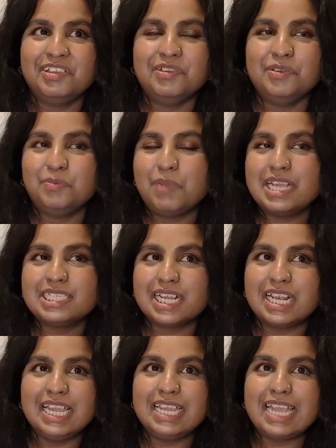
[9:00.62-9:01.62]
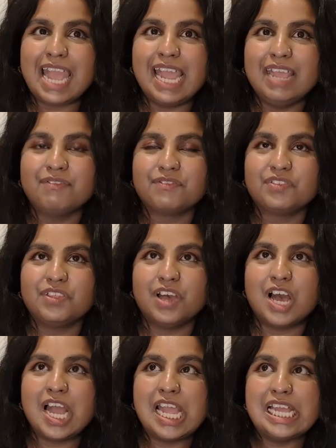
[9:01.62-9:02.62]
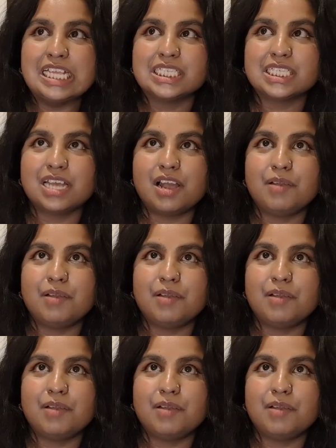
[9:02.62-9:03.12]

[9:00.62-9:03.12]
who basically gave his